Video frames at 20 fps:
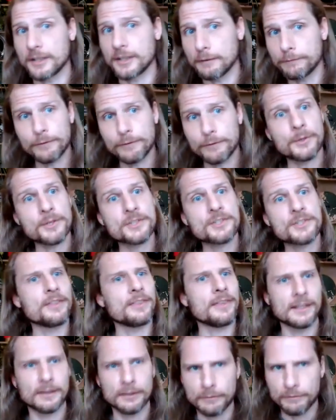Like they focus
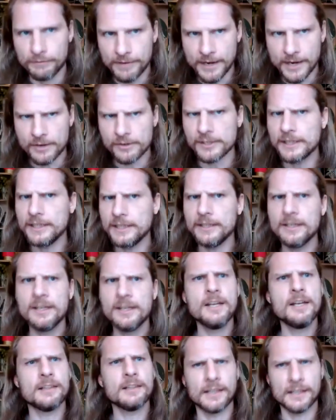on like the very